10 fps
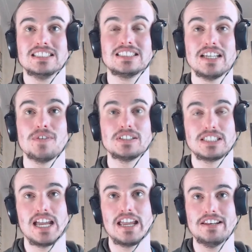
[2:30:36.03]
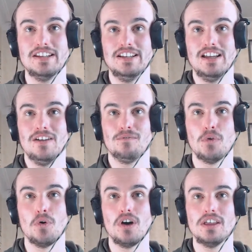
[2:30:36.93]
17
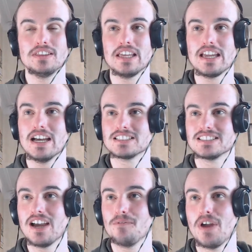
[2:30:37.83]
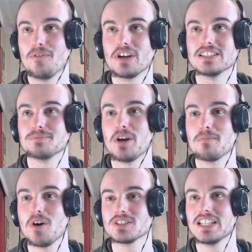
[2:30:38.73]
for the South African
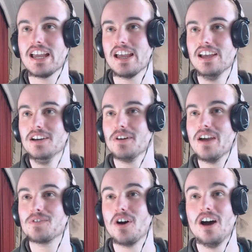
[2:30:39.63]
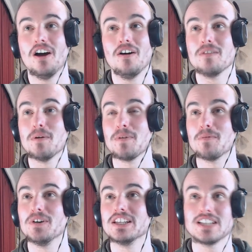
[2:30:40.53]
Springboks here. We have got a whole heap of
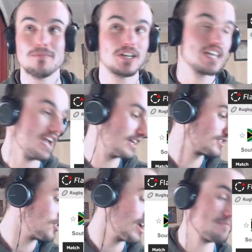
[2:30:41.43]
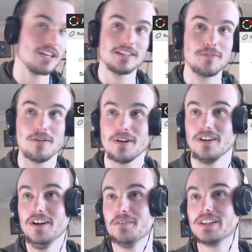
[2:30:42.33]
people in the chat. My cat is not happy at the
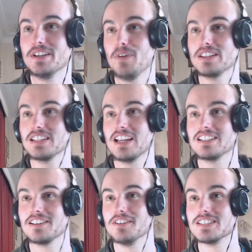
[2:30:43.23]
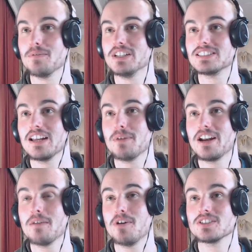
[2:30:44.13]
moment with the fact that they did lose that one. Sad
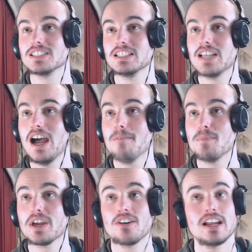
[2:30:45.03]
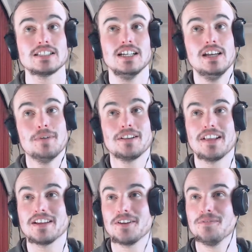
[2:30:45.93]
about our box, says Marguerite.
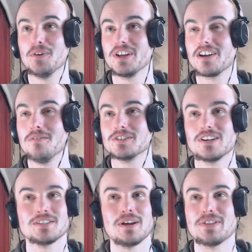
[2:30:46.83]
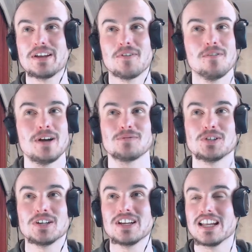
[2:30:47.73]
But thank you for the commentary as well. Thank you very much
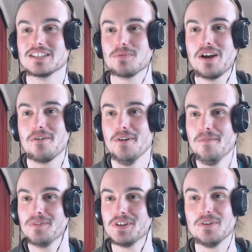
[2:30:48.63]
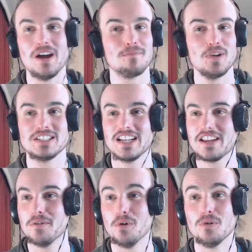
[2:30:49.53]
for tuning in as well. Do
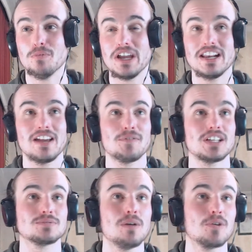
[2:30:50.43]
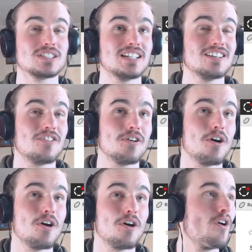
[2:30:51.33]
appreciate you all being here for this one. We're sitting on
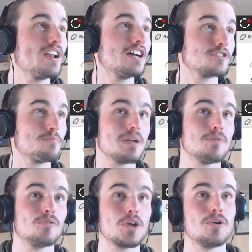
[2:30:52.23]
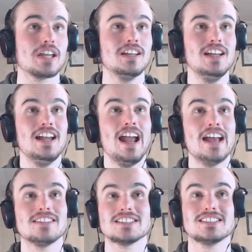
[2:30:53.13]
over 900 people viewing
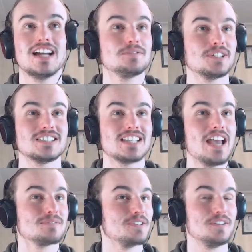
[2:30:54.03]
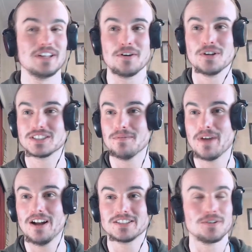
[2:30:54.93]
at this stage, which is absolutely awesome.
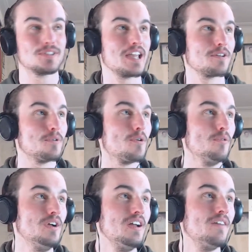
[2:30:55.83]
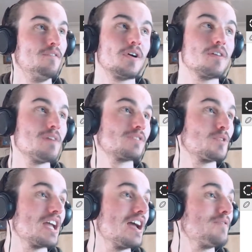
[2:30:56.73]
And I do thank you all very much
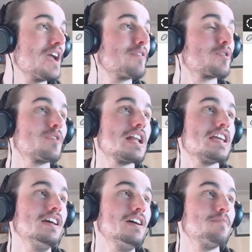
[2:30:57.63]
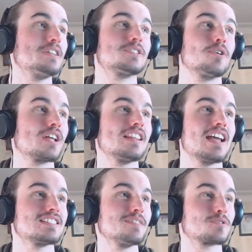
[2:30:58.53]
for that. If you haven't already, be sure to hit
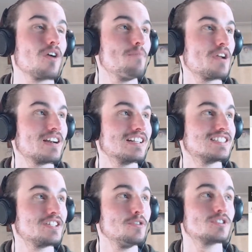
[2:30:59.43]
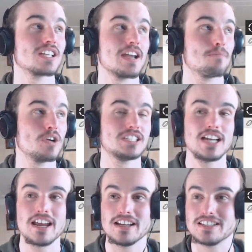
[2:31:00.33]
that subscribe button. It is hugely
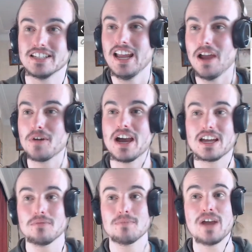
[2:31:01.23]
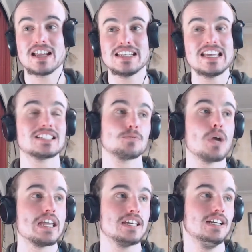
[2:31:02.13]
appreciated. And we are going to be back next
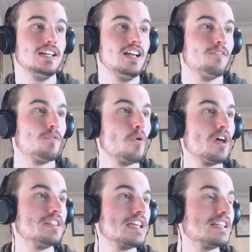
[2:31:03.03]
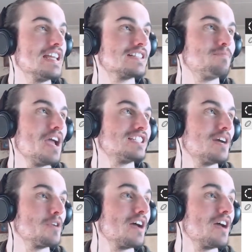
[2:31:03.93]
week for the next matchup.